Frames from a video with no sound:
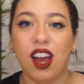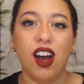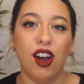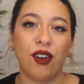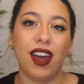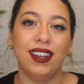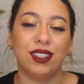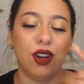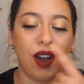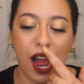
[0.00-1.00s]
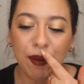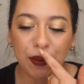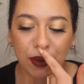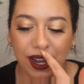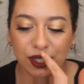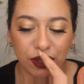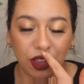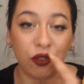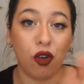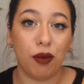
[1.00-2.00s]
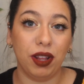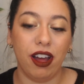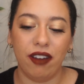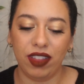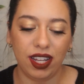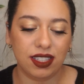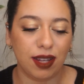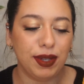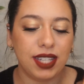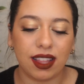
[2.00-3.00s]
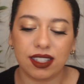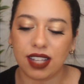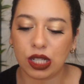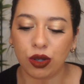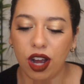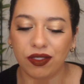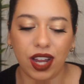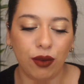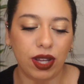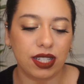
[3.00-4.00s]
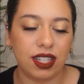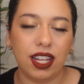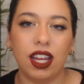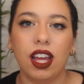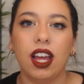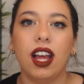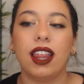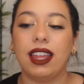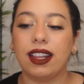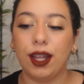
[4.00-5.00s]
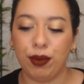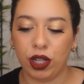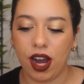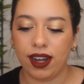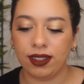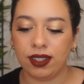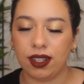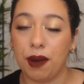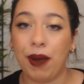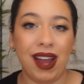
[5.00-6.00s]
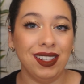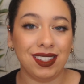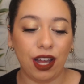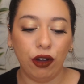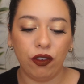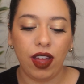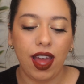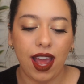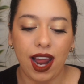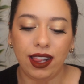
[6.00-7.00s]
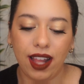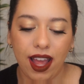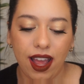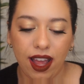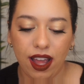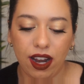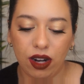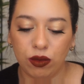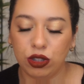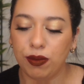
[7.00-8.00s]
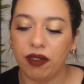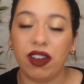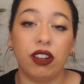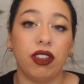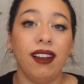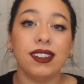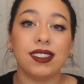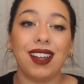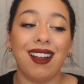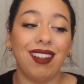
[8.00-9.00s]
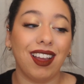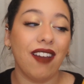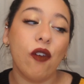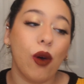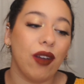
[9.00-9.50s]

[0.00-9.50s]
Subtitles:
Okay, so I'm impressed with the formula of these. Let me take this last one off and we can see the lip gloss by itself, and then we'll do my final thoughts and the giveaway